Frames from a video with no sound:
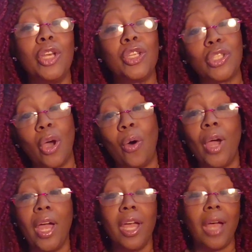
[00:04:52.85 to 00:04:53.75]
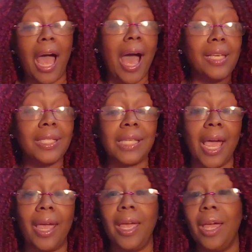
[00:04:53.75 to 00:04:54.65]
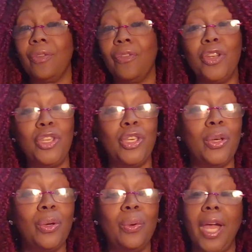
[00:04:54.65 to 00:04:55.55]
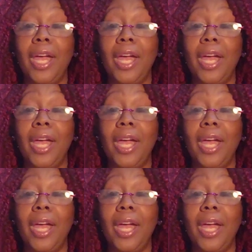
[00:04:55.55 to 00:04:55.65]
So I say for you